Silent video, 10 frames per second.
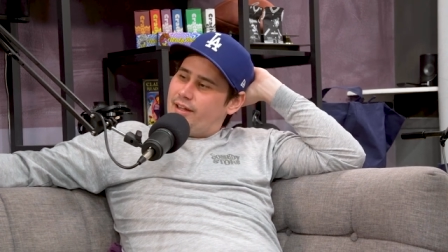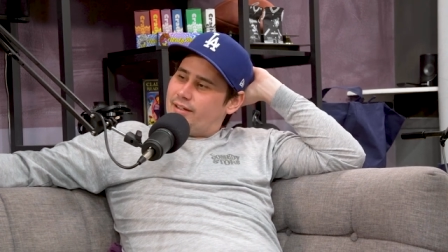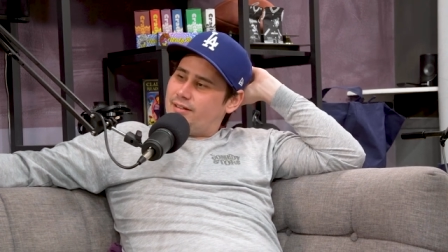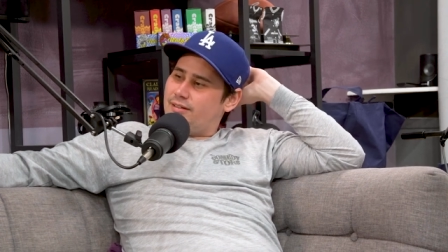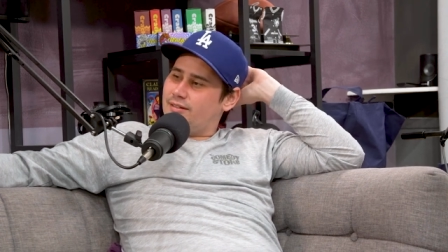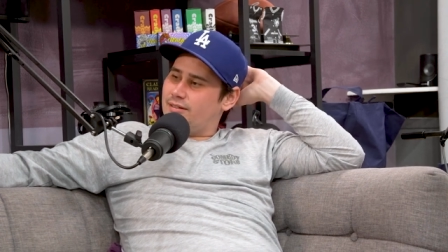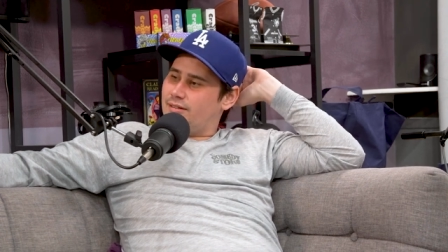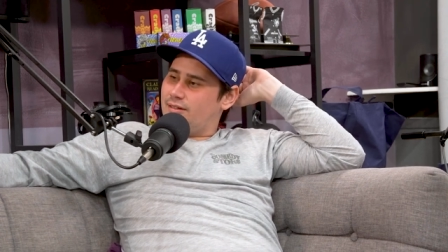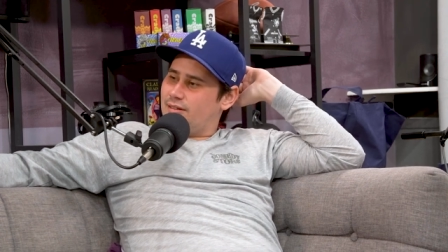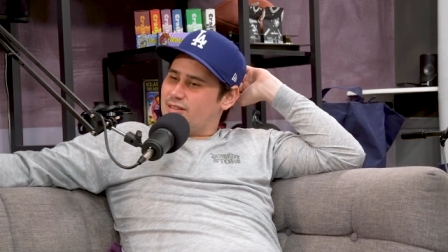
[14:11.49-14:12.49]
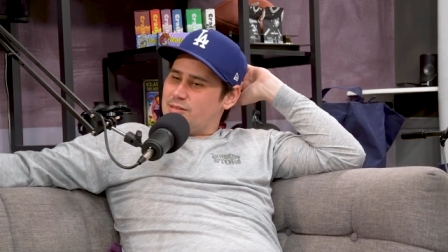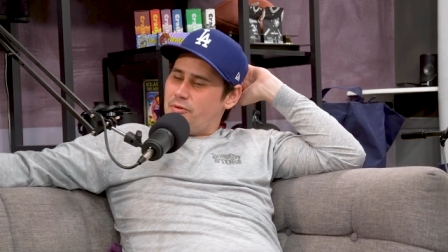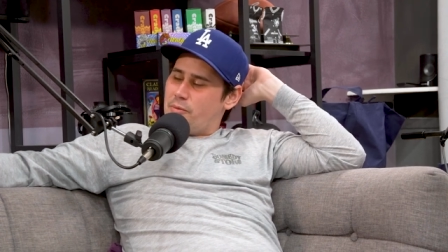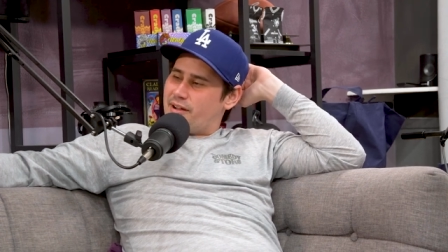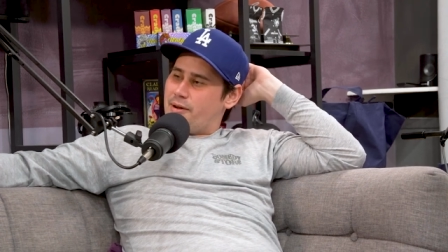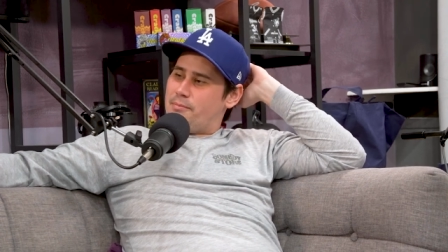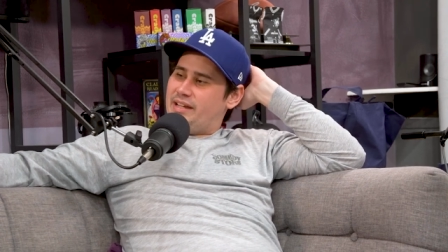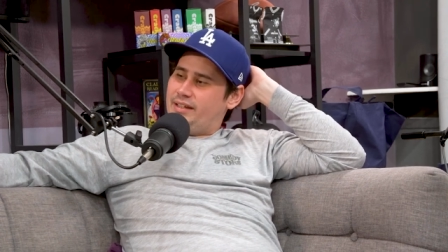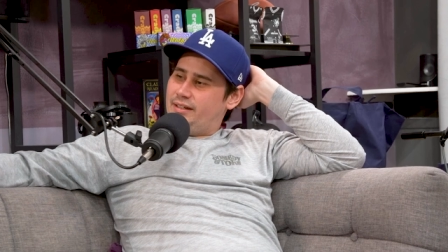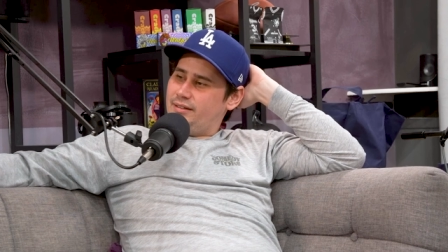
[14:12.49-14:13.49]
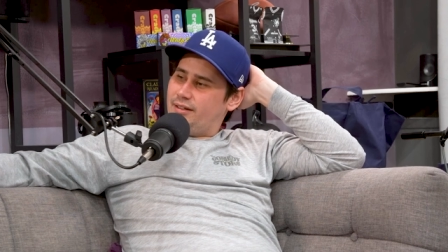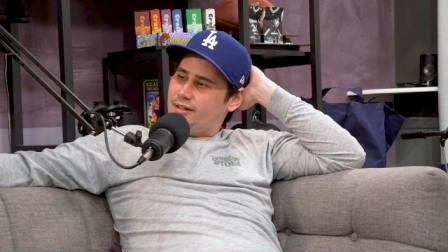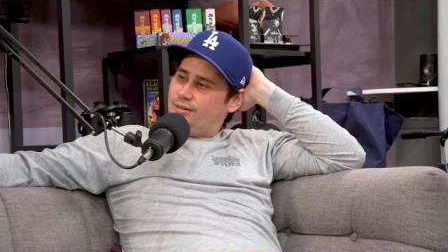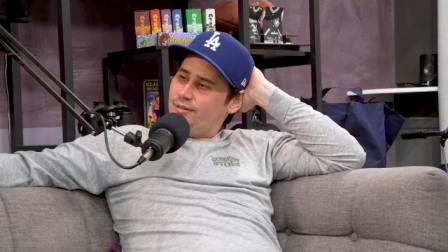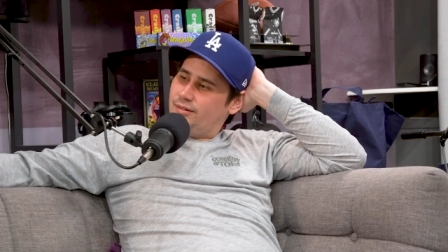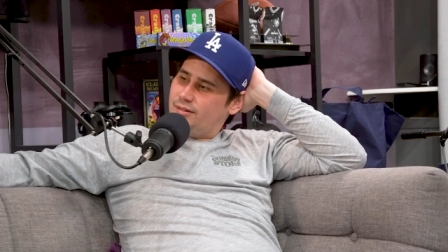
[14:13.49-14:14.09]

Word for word: like, because some of them are kind of mean, you know.